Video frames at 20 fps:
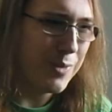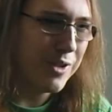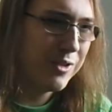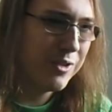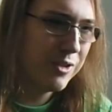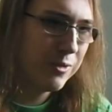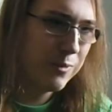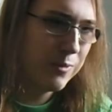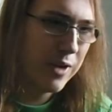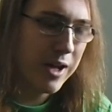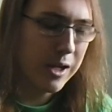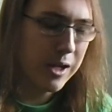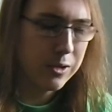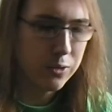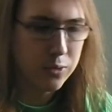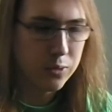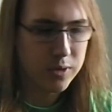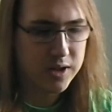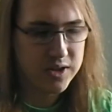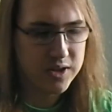the value
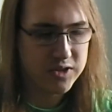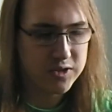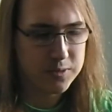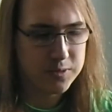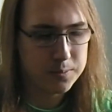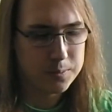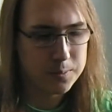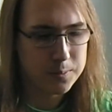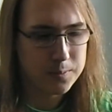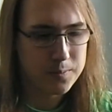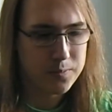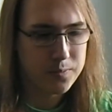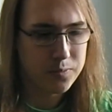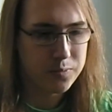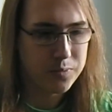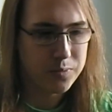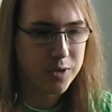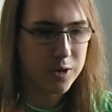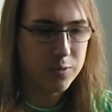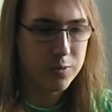is
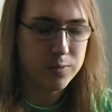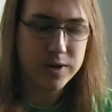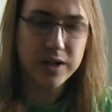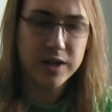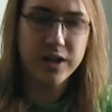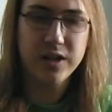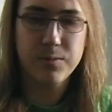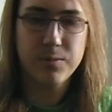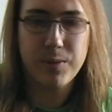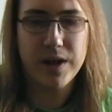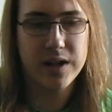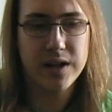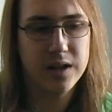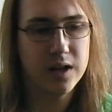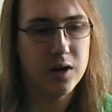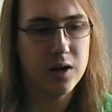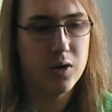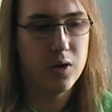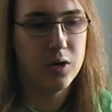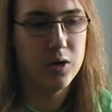really depending
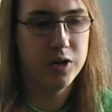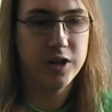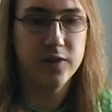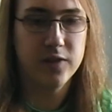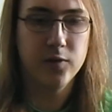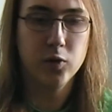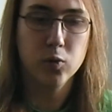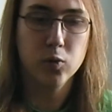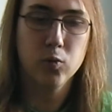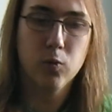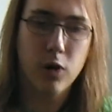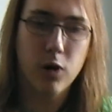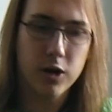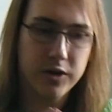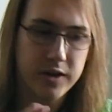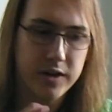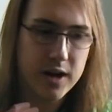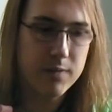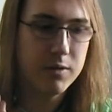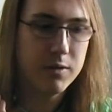on if you want
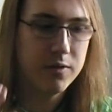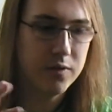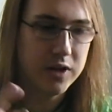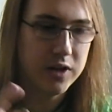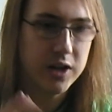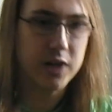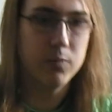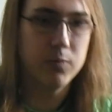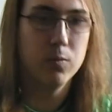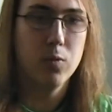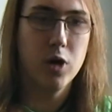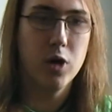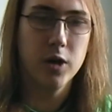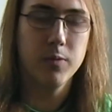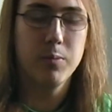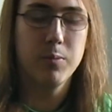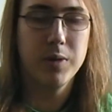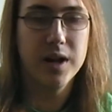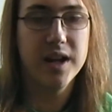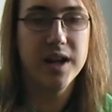everything at one
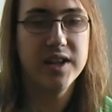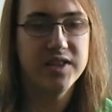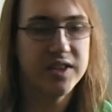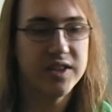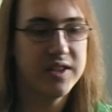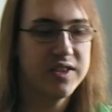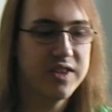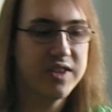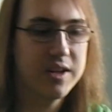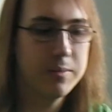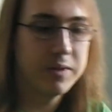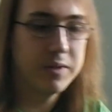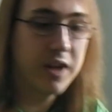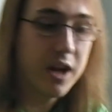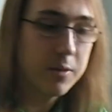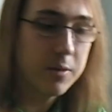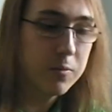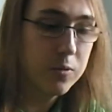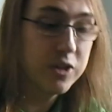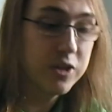place at the same time,
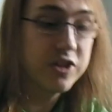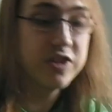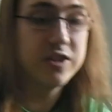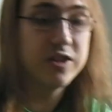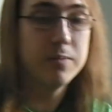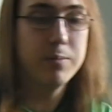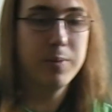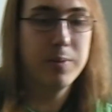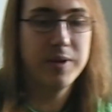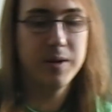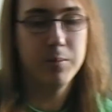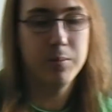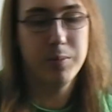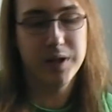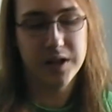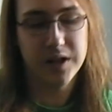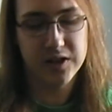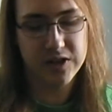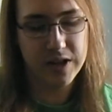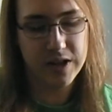which is the
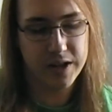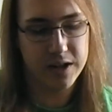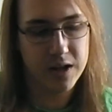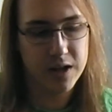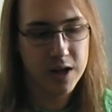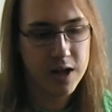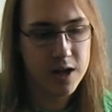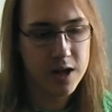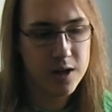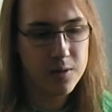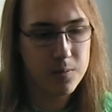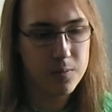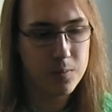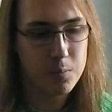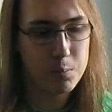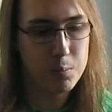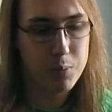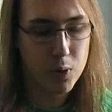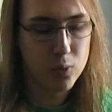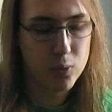biggest like
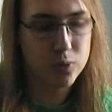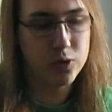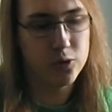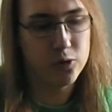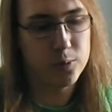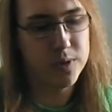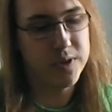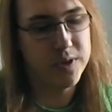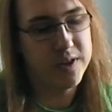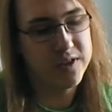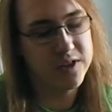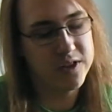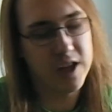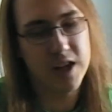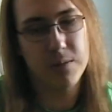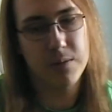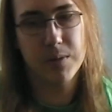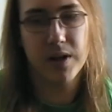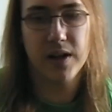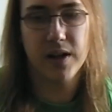bonus with this
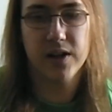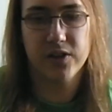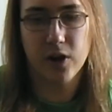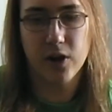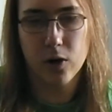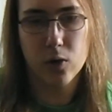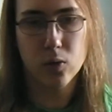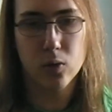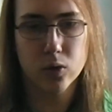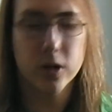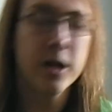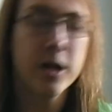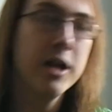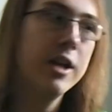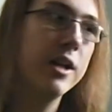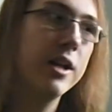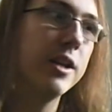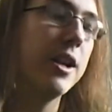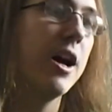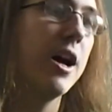game as a whole.
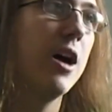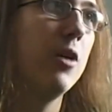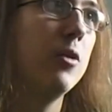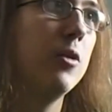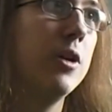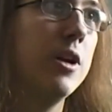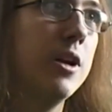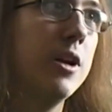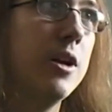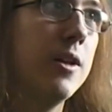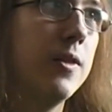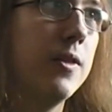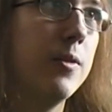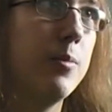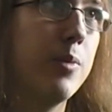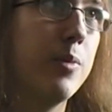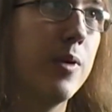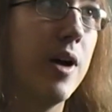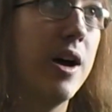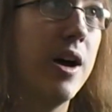Now the
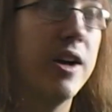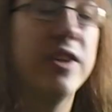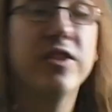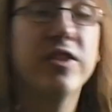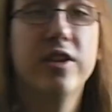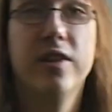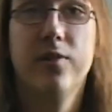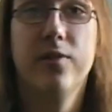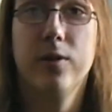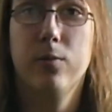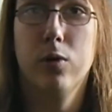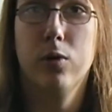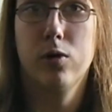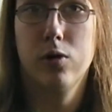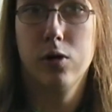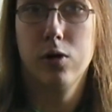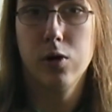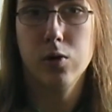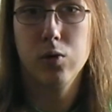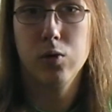price, if it were
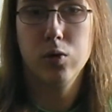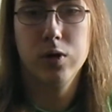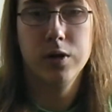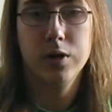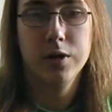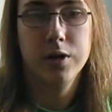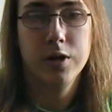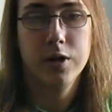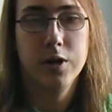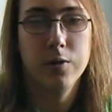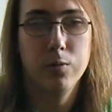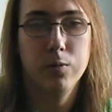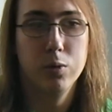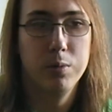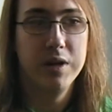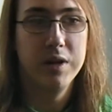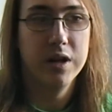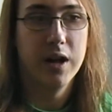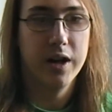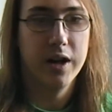low, would
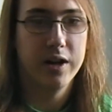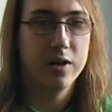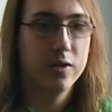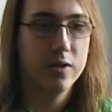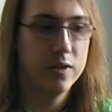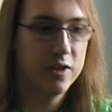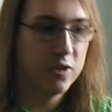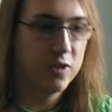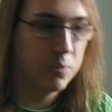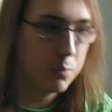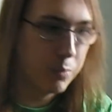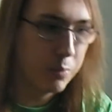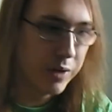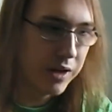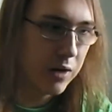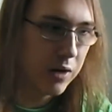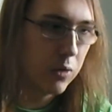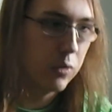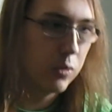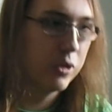be like this big
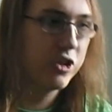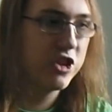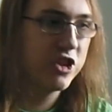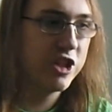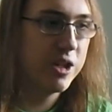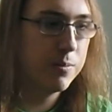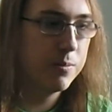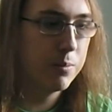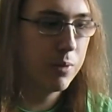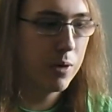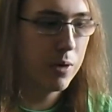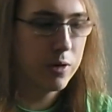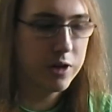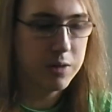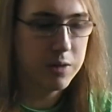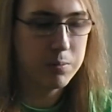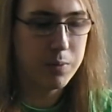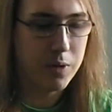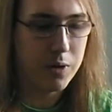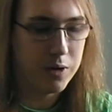whole cheap bargain
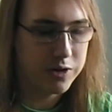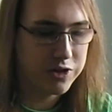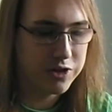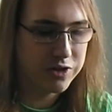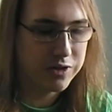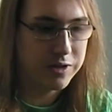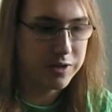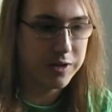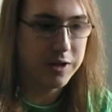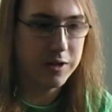box